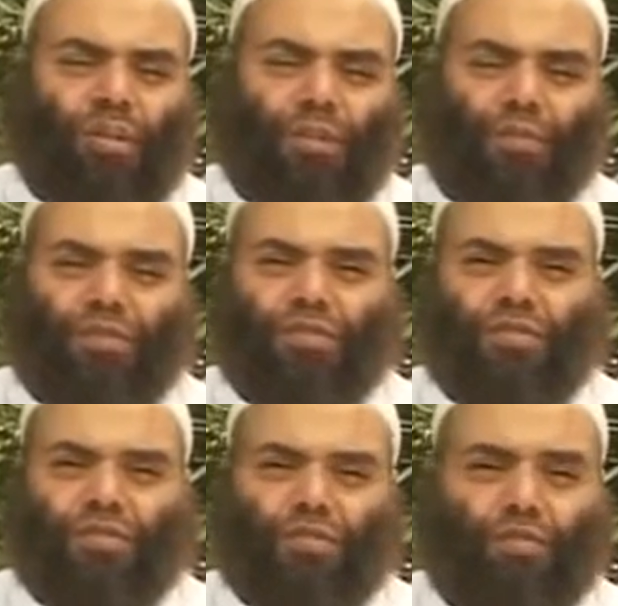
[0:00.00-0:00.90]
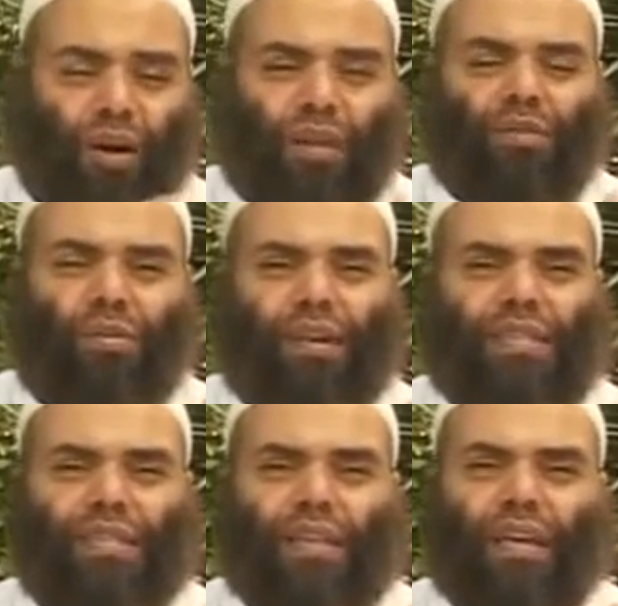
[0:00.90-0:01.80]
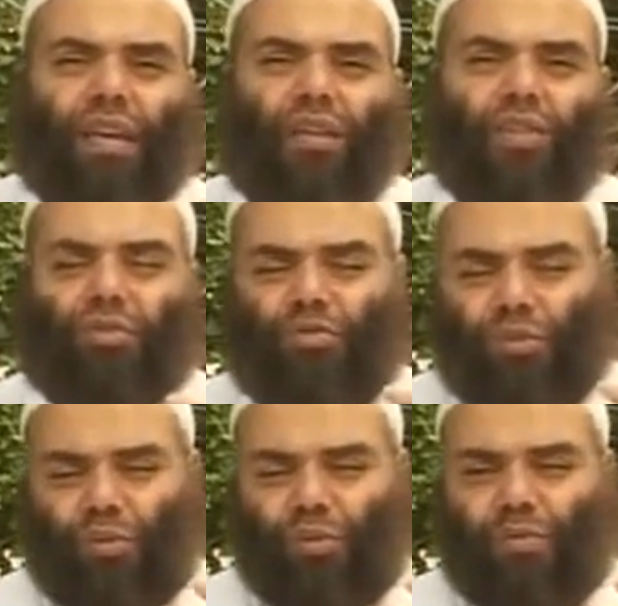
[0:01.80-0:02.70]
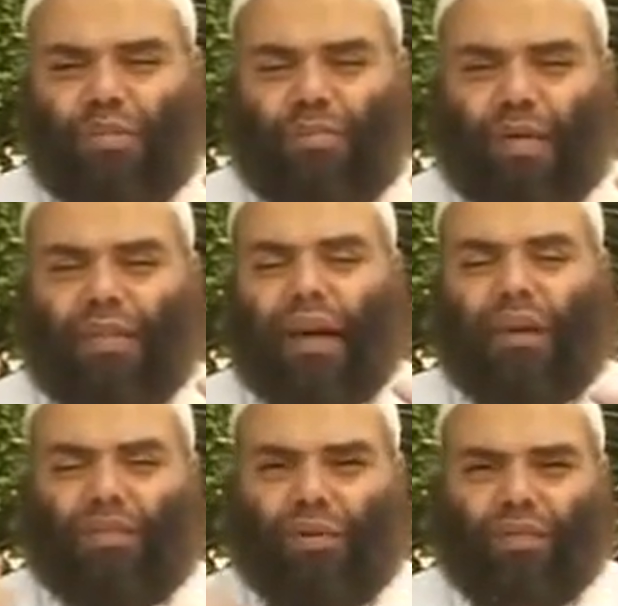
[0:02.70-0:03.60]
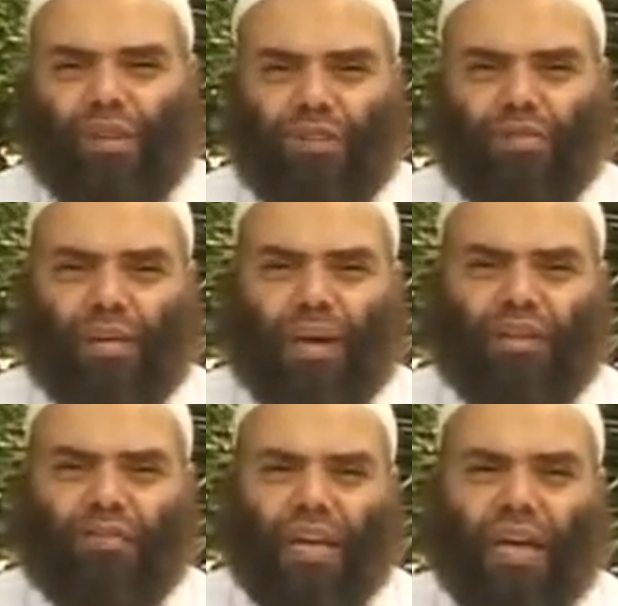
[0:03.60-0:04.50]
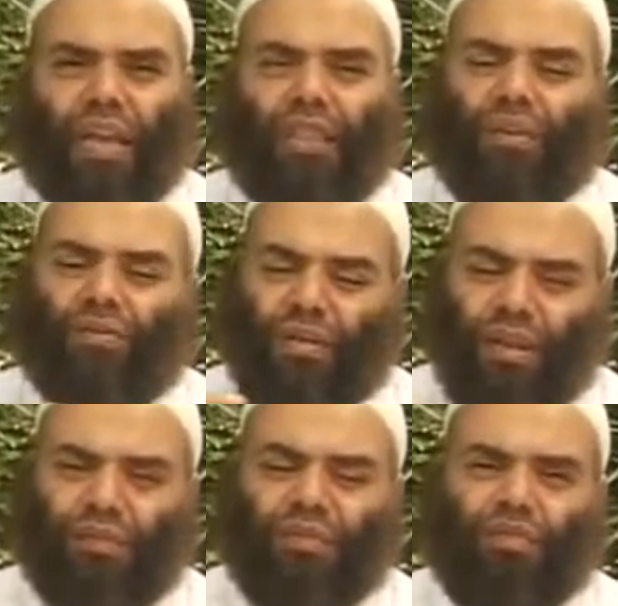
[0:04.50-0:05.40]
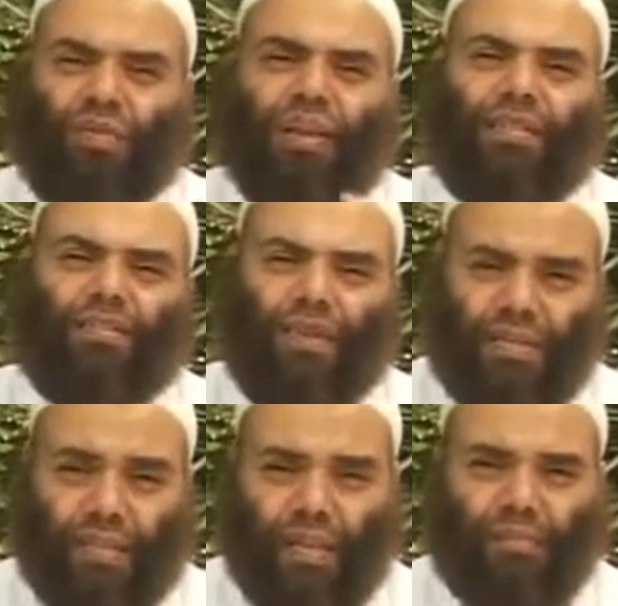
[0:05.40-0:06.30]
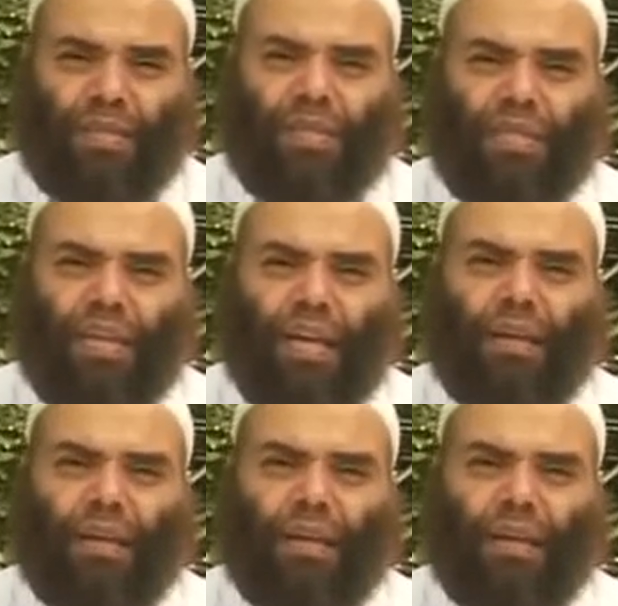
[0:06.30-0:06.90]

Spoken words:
the person to do otherwise, those who would respect the honor of Allah subhanahu wa ta'ala, they would never transgress the limits,